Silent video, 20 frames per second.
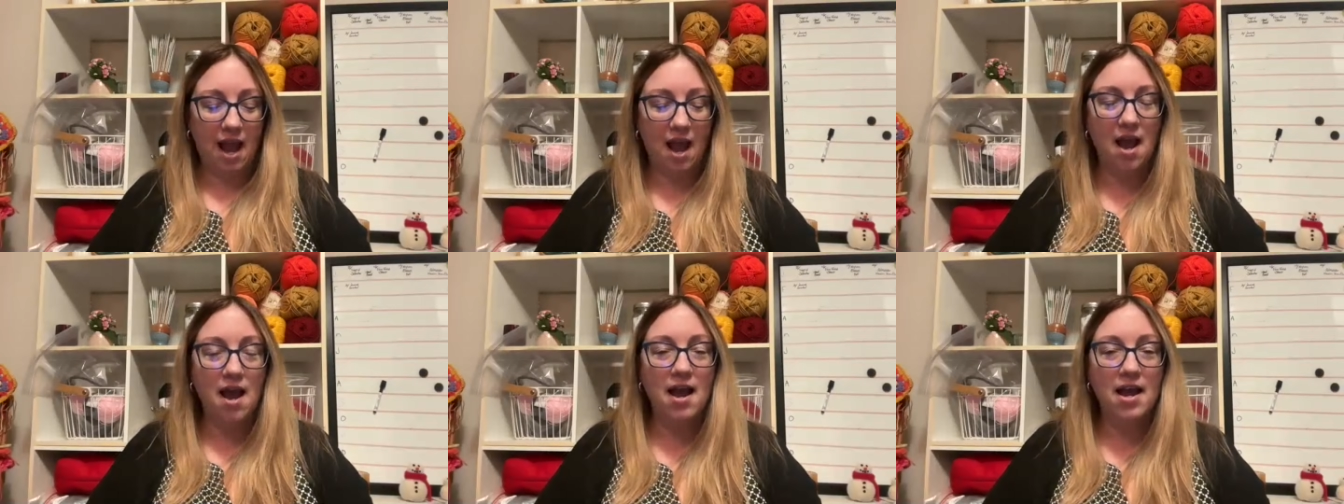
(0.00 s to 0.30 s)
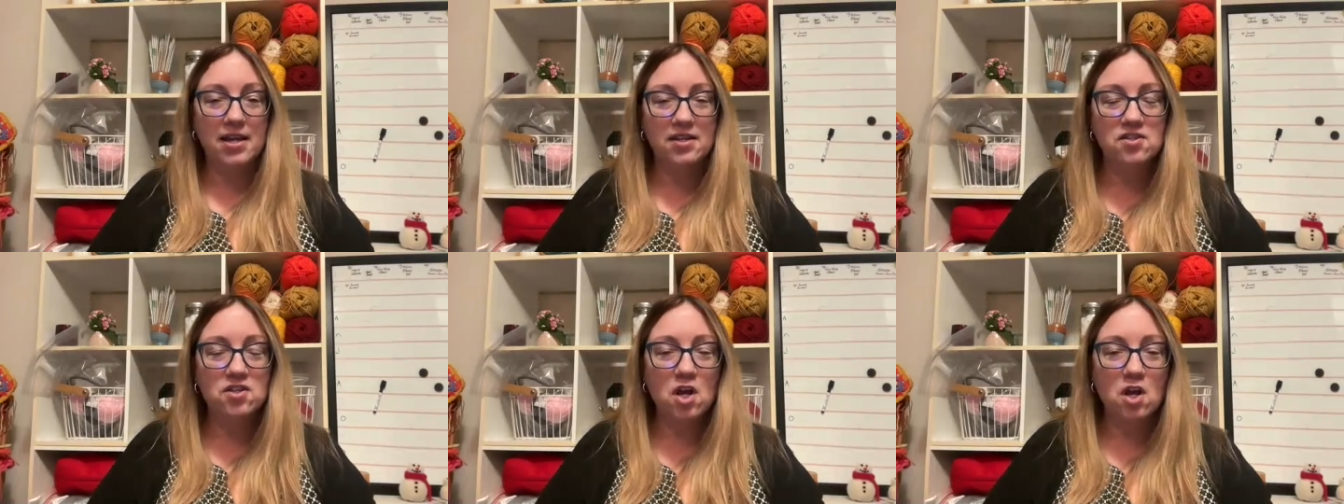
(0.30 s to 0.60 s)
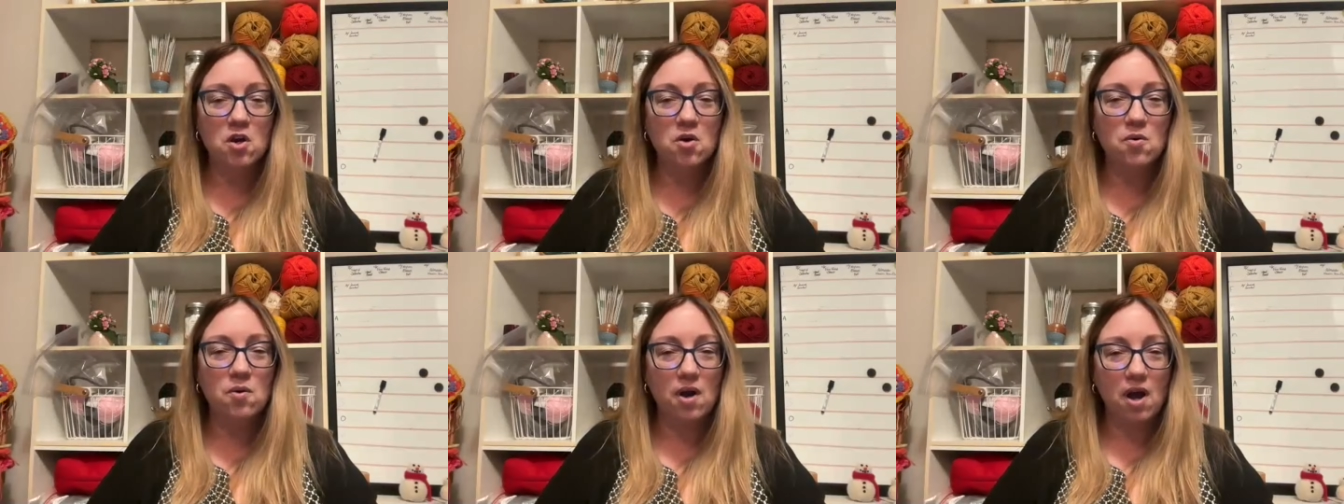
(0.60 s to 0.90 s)
I
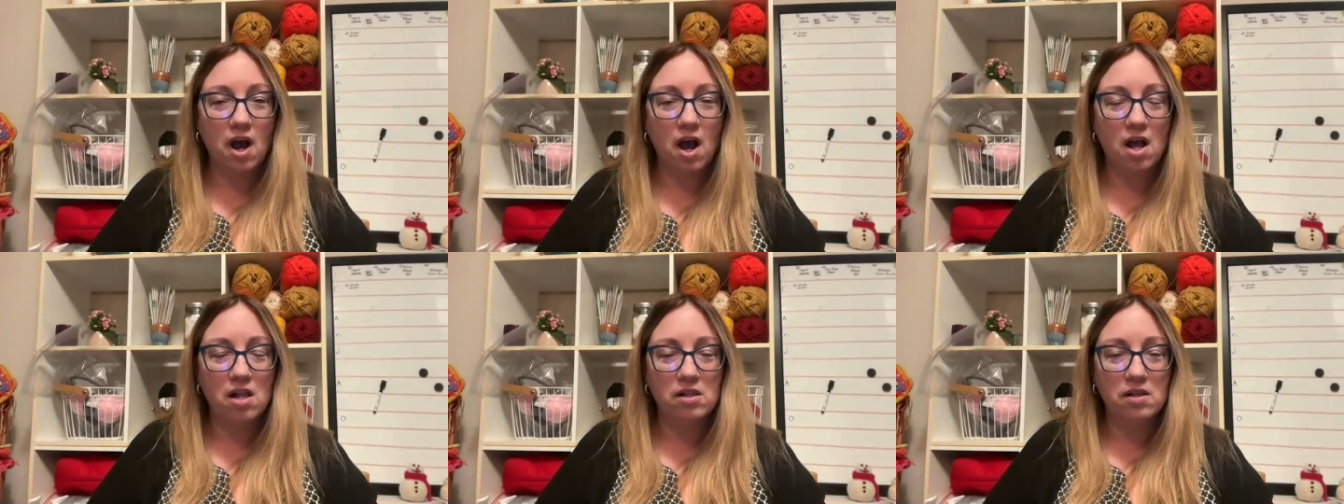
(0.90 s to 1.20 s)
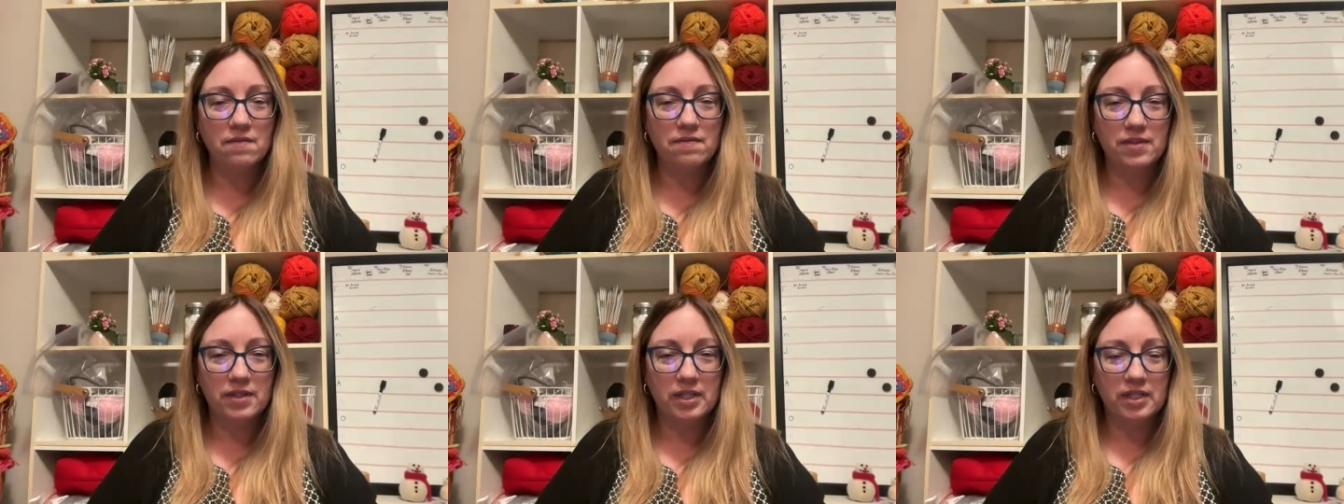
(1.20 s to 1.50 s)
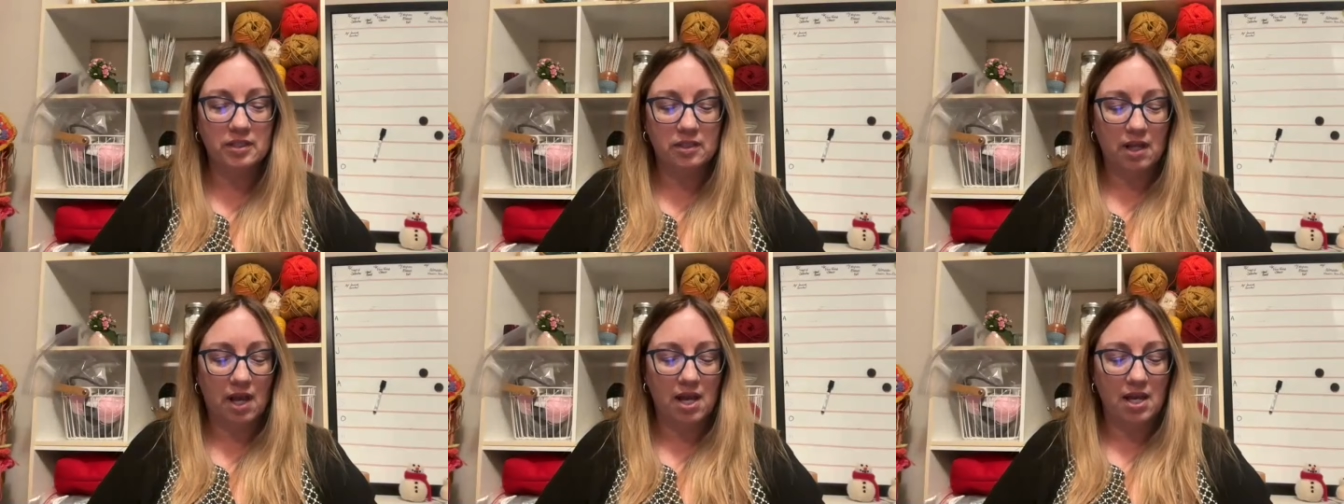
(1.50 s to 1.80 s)
know all of
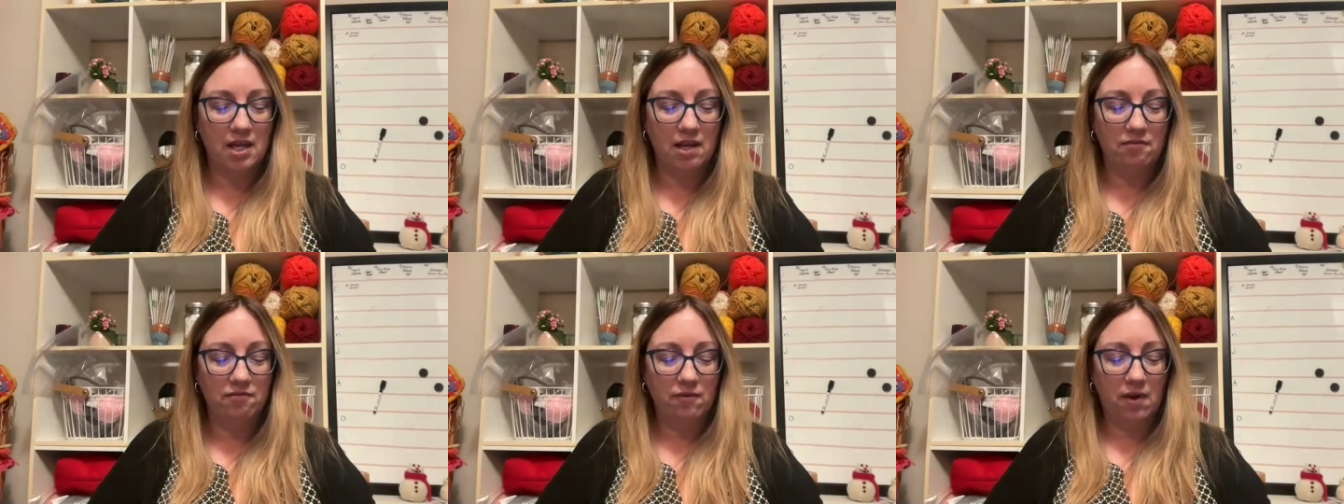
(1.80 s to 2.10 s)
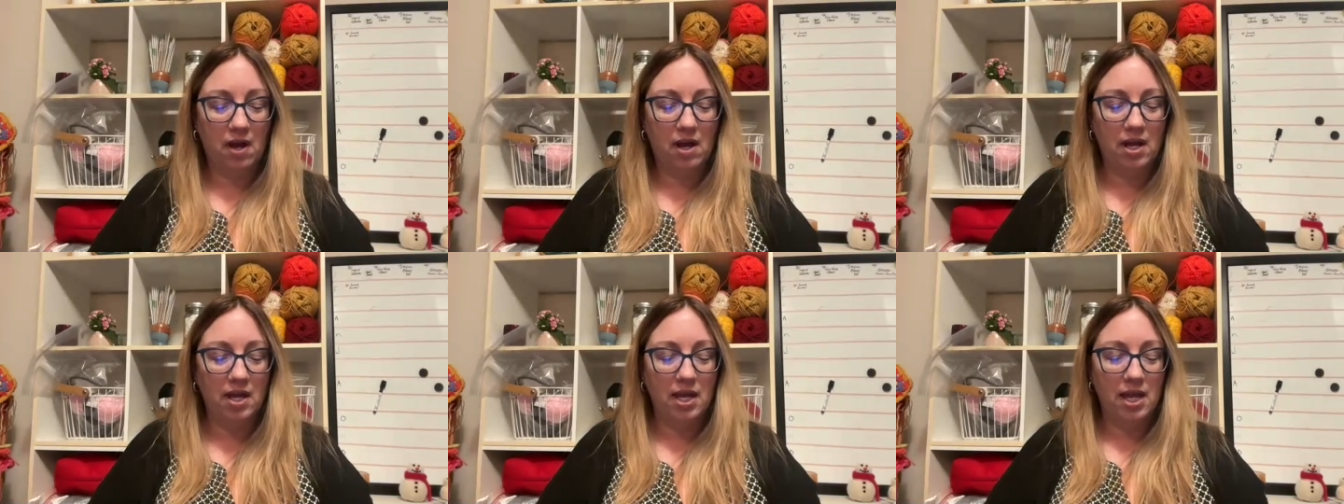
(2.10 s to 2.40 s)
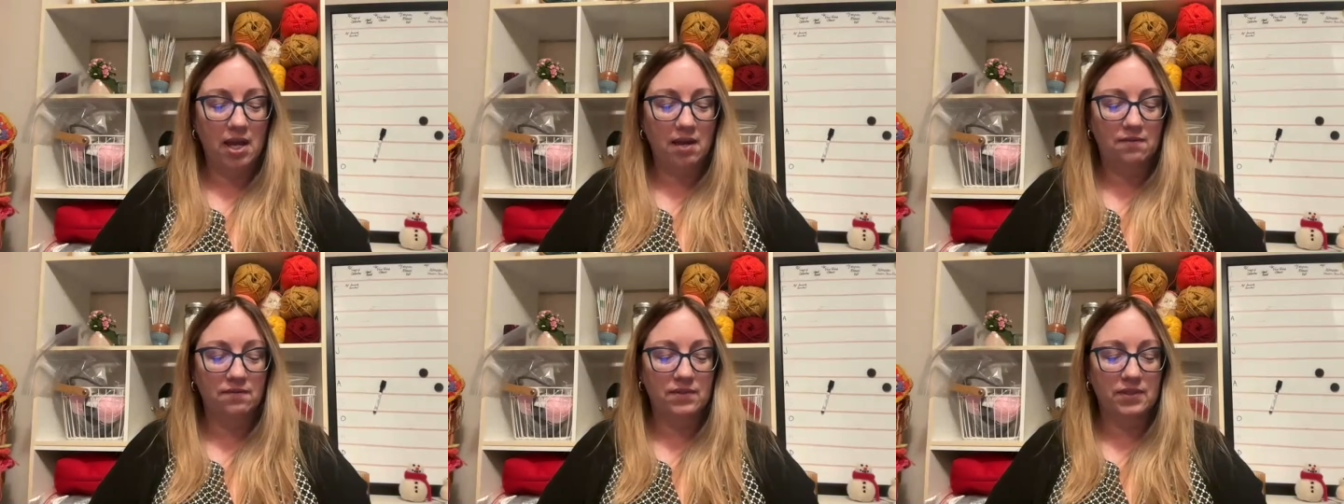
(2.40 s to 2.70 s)
these. I have